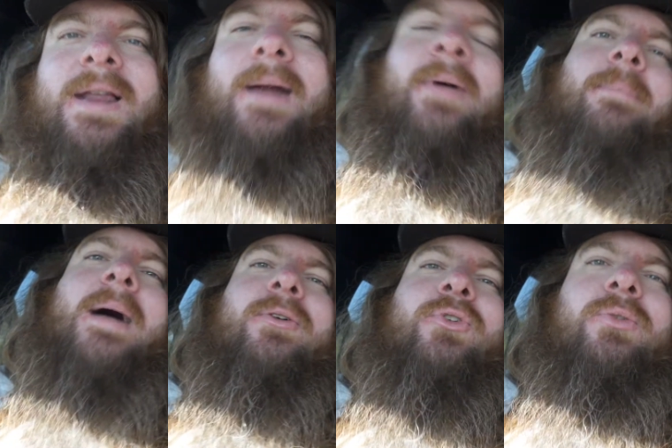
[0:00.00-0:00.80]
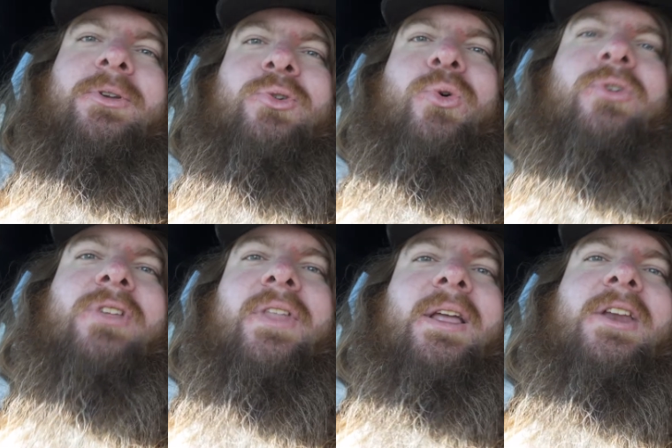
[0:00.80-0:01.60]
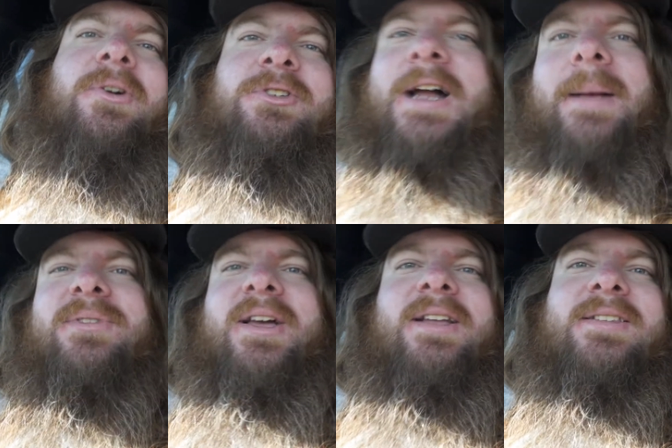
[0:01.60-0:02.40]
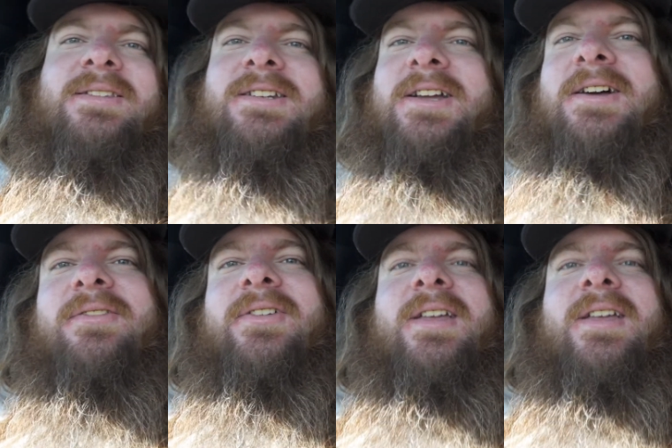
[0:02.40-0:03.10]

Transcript: not like power tools, but tools on like, you know, job sites and stuff.